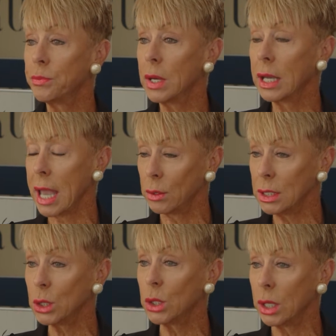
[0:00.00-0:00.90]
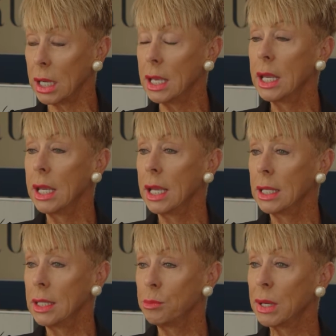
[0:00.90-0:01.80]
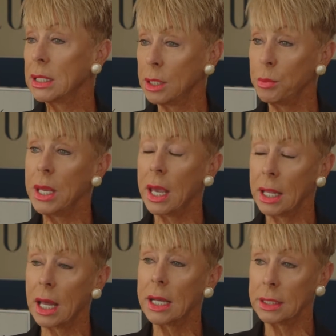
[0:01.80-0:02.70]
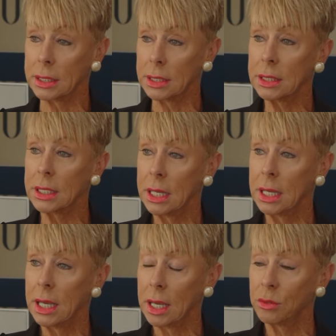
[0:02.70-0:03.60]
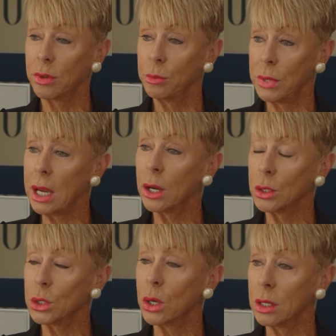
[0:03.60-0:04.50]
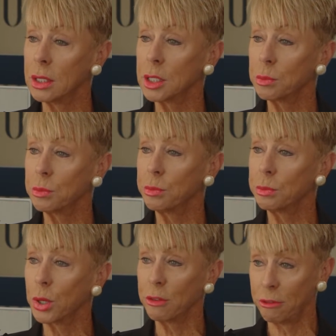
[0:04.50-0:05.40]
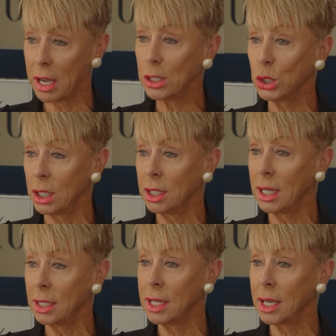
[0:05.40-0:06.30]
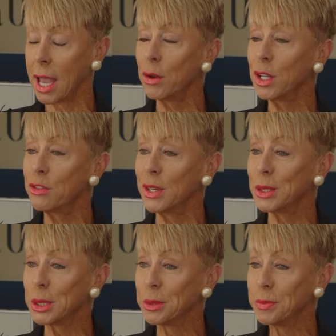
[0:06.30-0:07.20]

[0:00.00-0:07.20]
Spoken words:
accounting degree, and then my CPA license. And from there, started this profession in the accounting field.